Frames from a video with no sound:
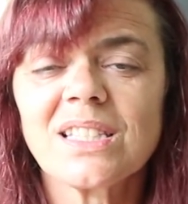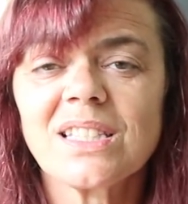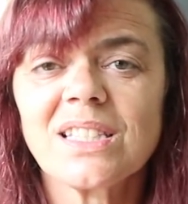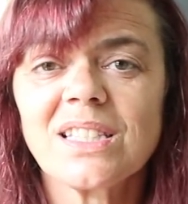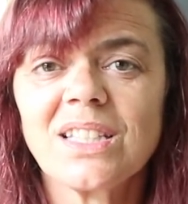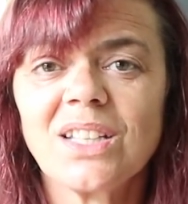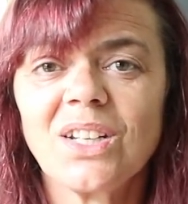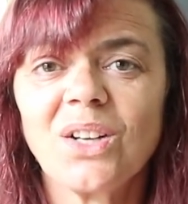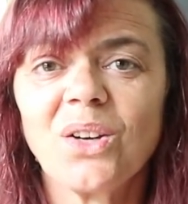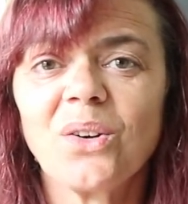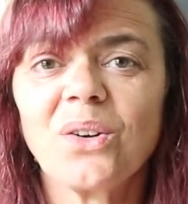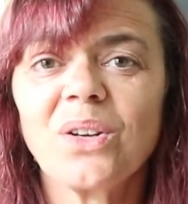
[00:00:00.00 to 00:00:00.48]

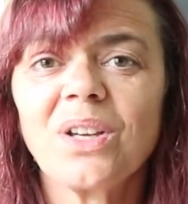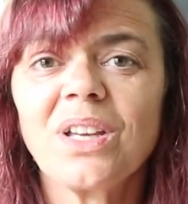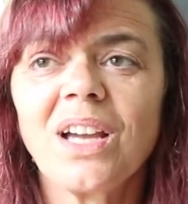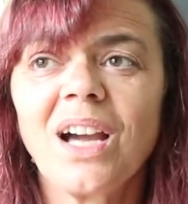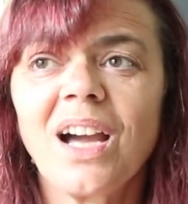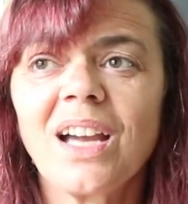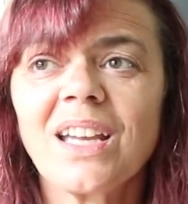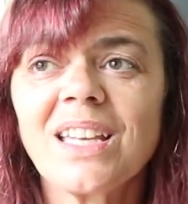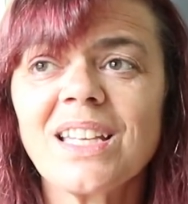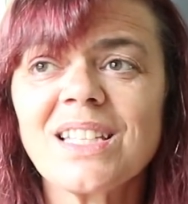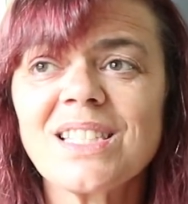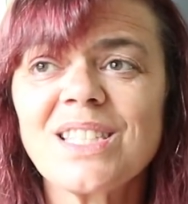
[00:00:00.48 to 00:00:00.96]
you know,
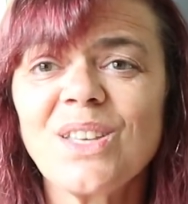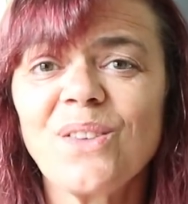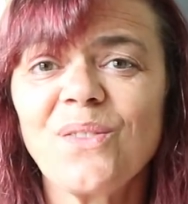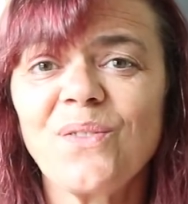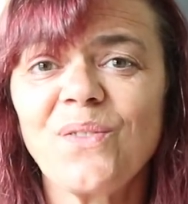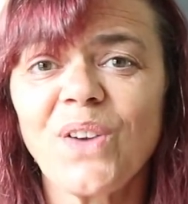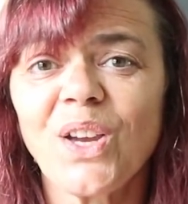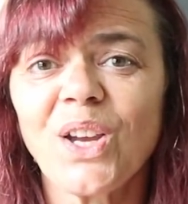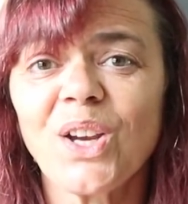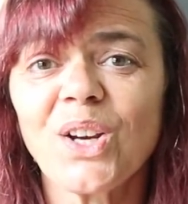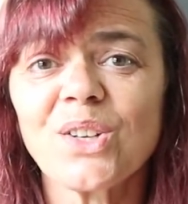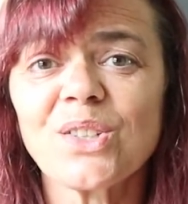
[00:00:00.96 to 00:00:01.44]
I guess he
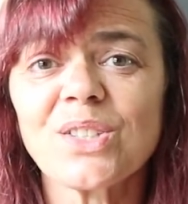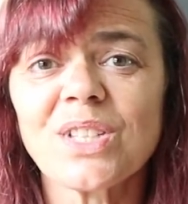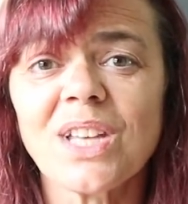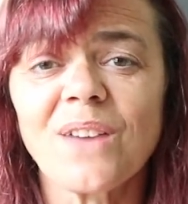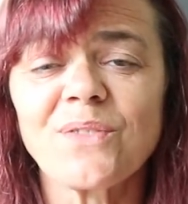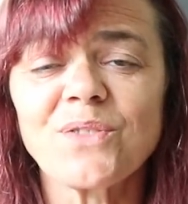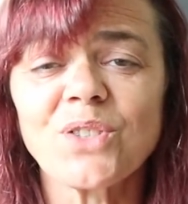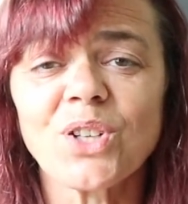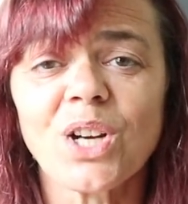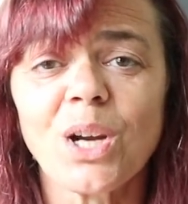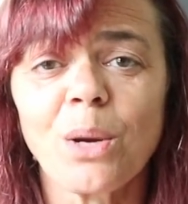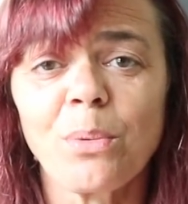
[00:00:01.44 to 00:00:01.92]
figures
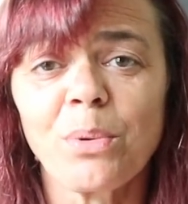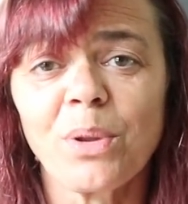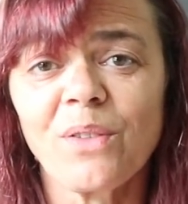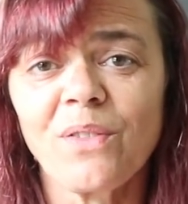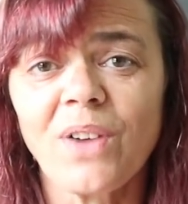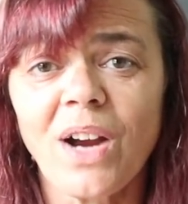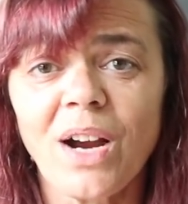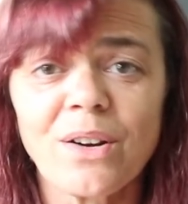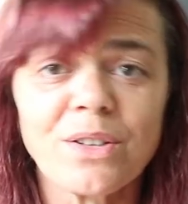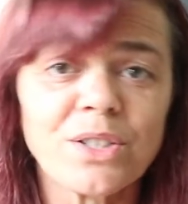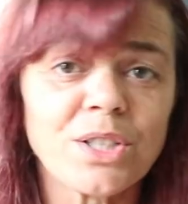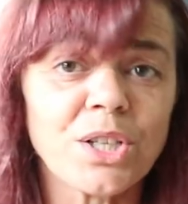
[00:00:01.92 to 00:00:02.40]
after a couple of
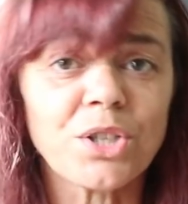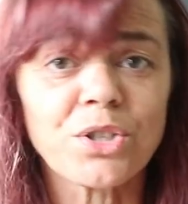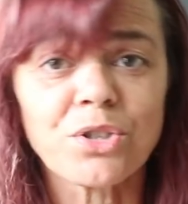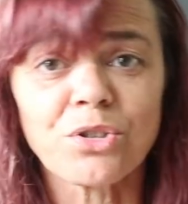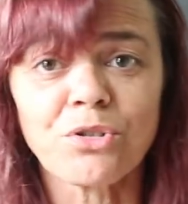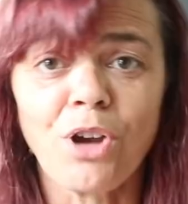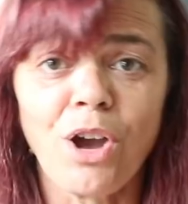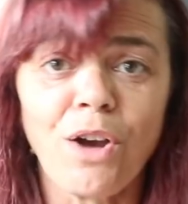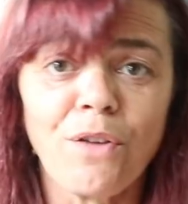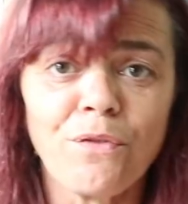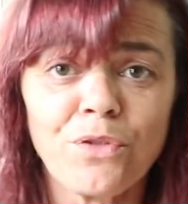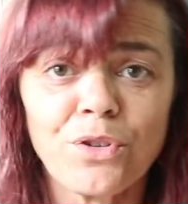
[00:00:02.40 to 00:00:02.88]
hours I
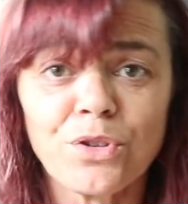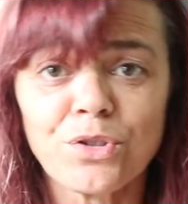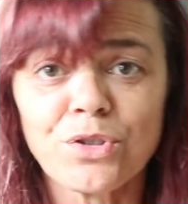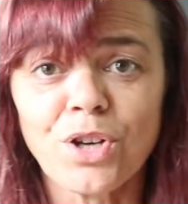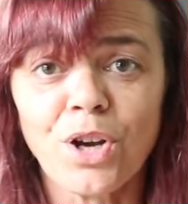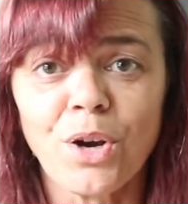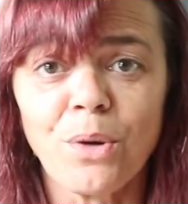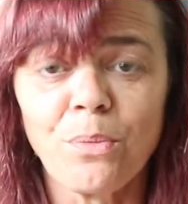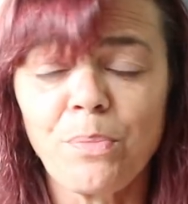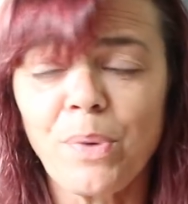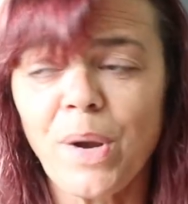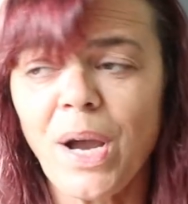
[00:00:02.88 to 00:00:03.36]
should have this
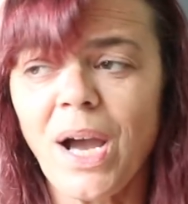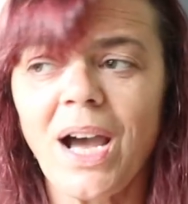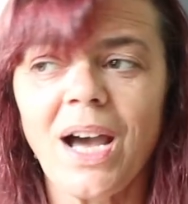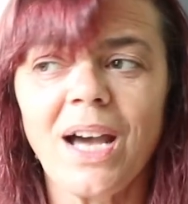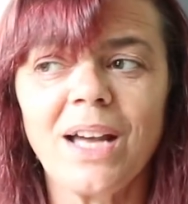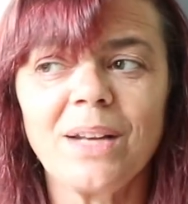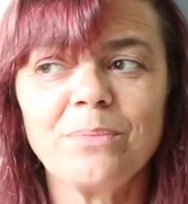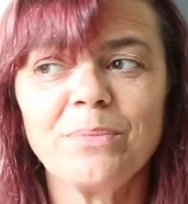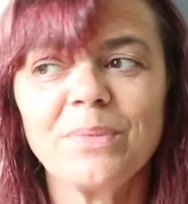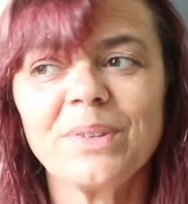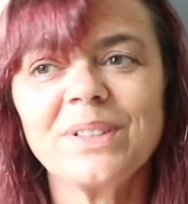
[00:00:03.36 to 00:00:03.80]
dome pat.